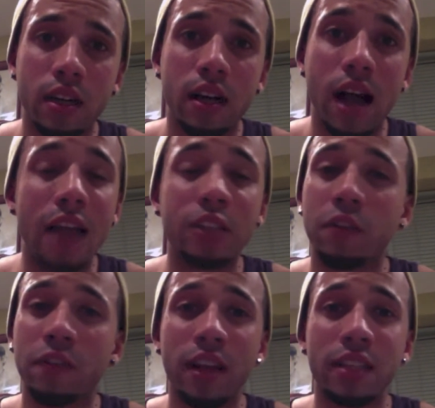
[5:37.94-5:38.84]

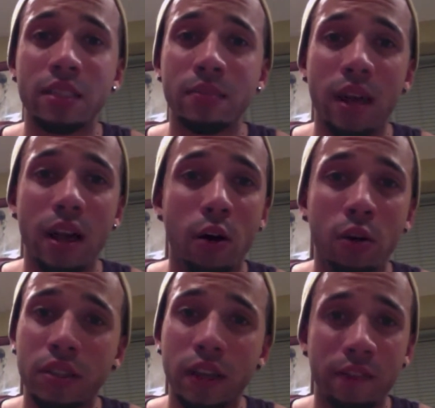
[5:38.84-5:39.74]
Isoflex is my
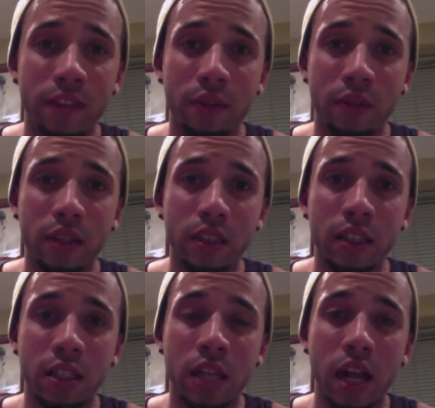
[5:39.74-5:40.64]
all-time favorite,
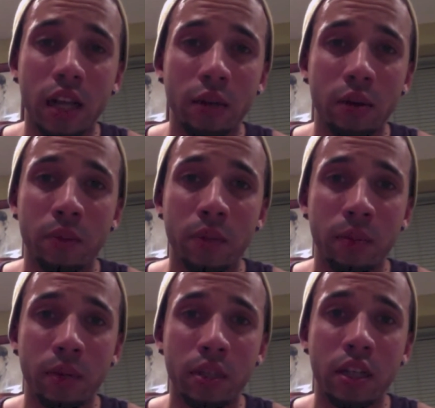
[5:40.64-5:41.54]
the chocolate or the peanut
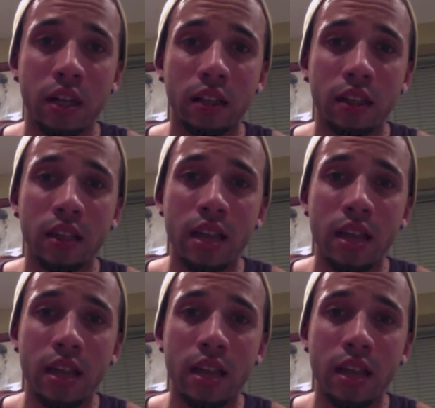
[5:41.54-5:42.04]
butter chocolate.